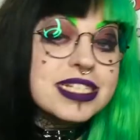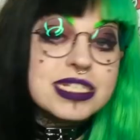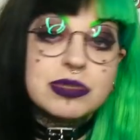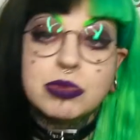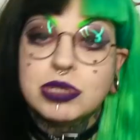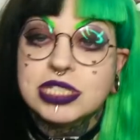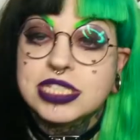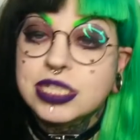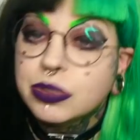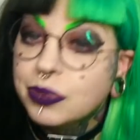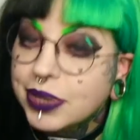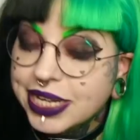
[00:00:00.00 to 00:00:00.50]
So
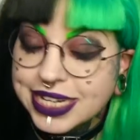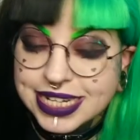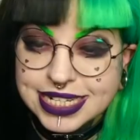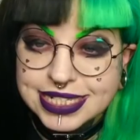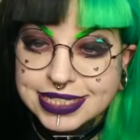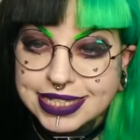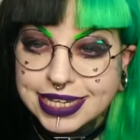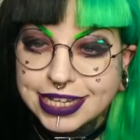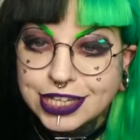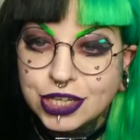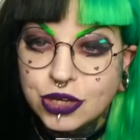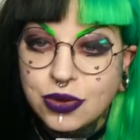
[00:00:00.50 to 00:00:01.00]
what's the weirdest
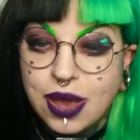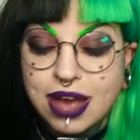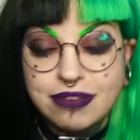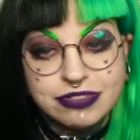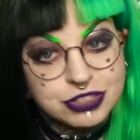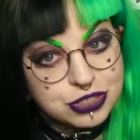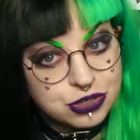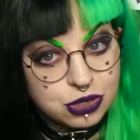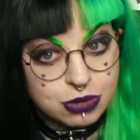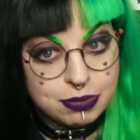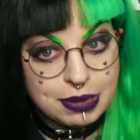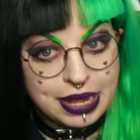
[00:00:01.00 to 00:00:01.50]
thing you have in
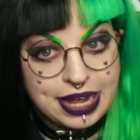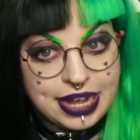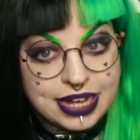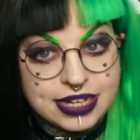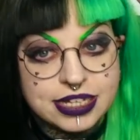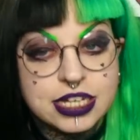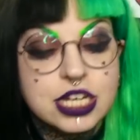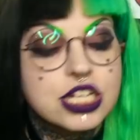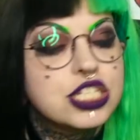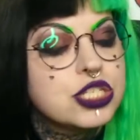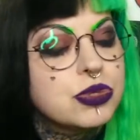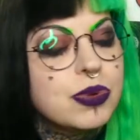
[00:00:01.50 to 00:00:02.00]
your bag?
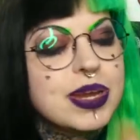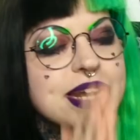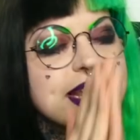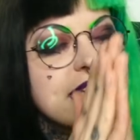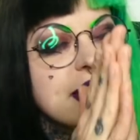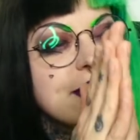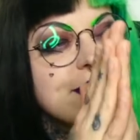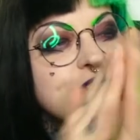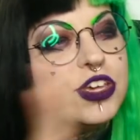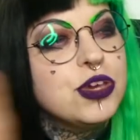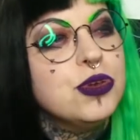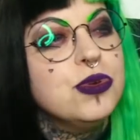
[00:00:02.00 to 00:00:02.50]
Do any
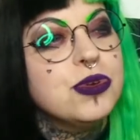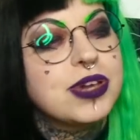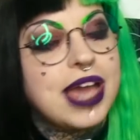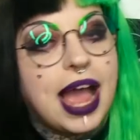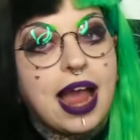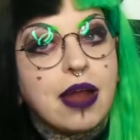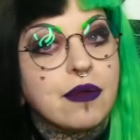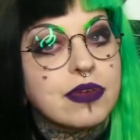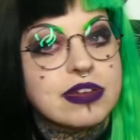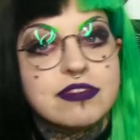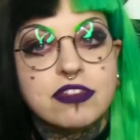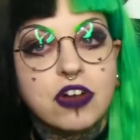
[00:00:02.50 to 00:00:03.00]
of you
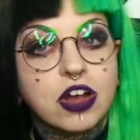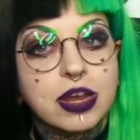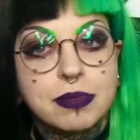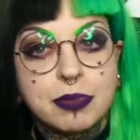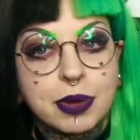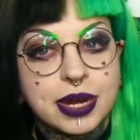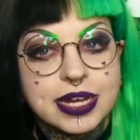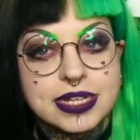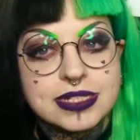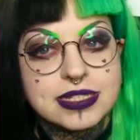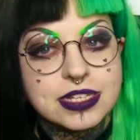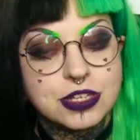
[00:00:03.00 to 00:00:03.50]
carry
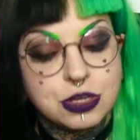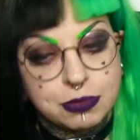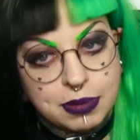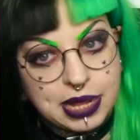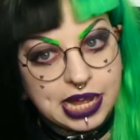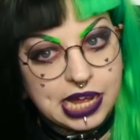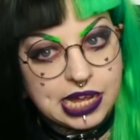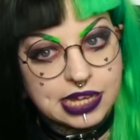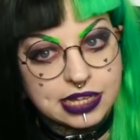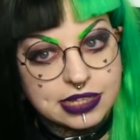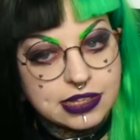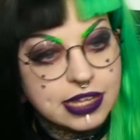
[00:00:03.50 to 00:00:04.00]
vibrators in your
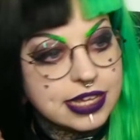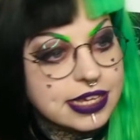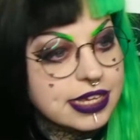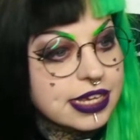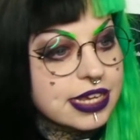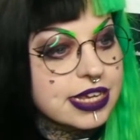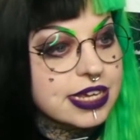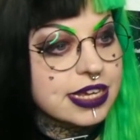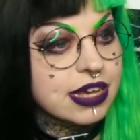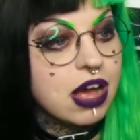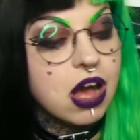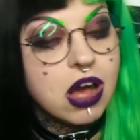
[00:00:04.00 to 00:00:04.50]
bag? Like,
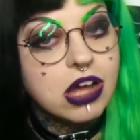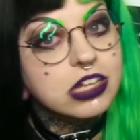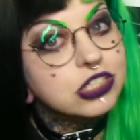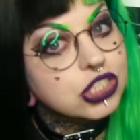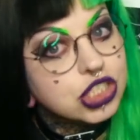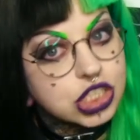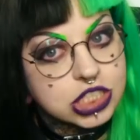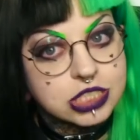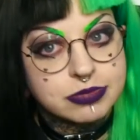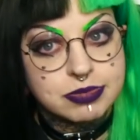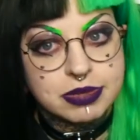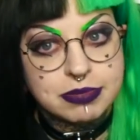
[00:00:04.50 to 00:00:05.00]
it can't
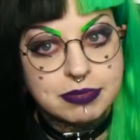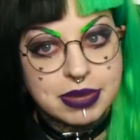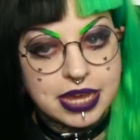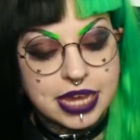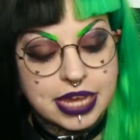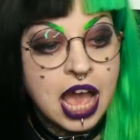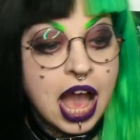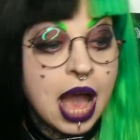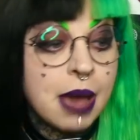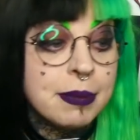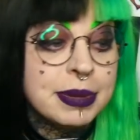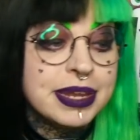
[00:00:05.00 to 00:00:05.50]
just be
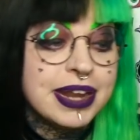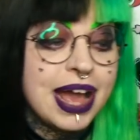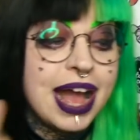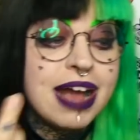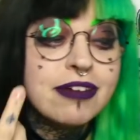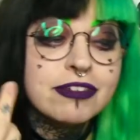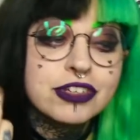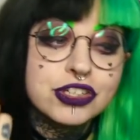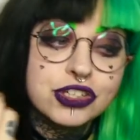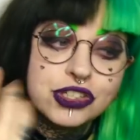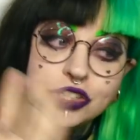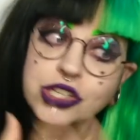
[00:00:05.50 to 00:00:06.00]
me. I mean, I
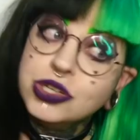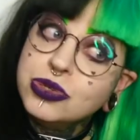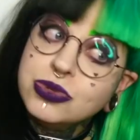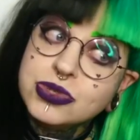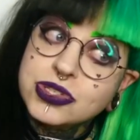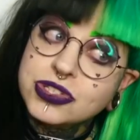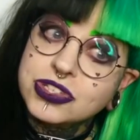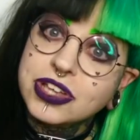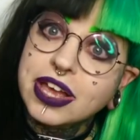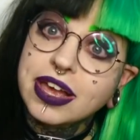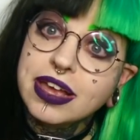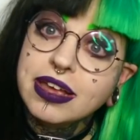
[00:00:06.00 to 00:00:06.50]
haven't
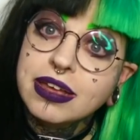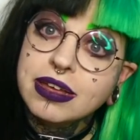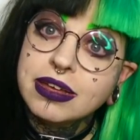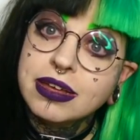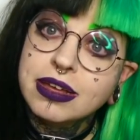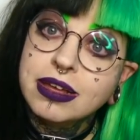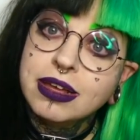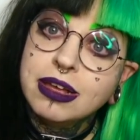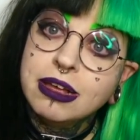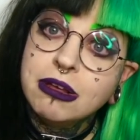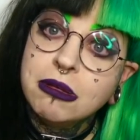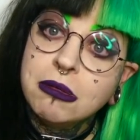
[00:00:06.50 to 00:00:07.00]
used it,
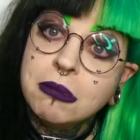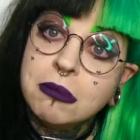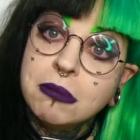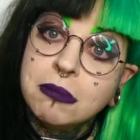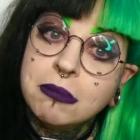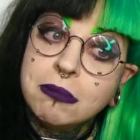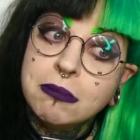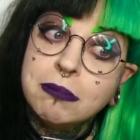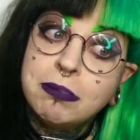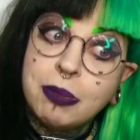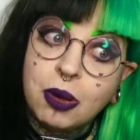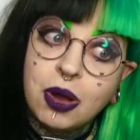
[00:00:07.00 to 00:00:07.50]

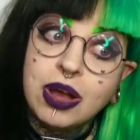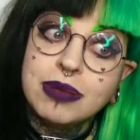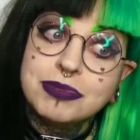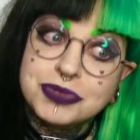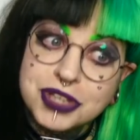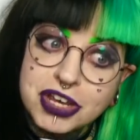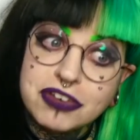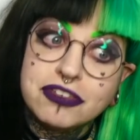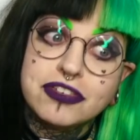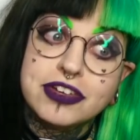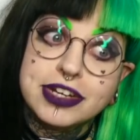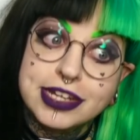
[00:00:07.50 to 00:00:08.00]
but I'm
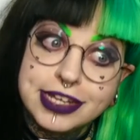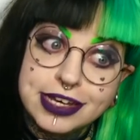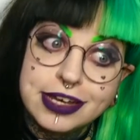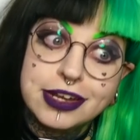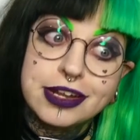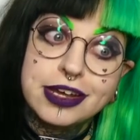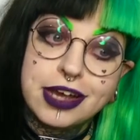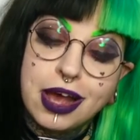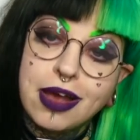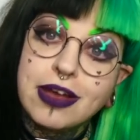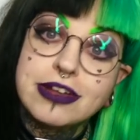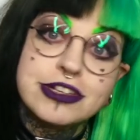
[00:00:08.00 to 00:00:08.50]
definitely
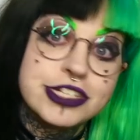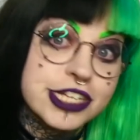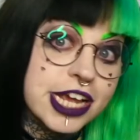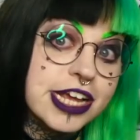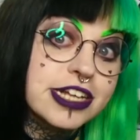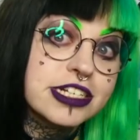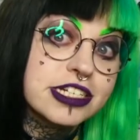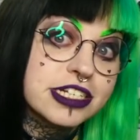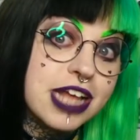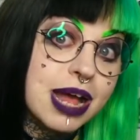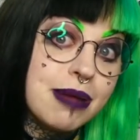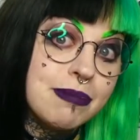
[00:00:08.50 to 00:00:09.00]
gonna go and
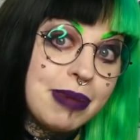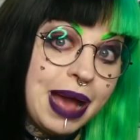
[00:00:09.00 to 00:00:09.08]
change that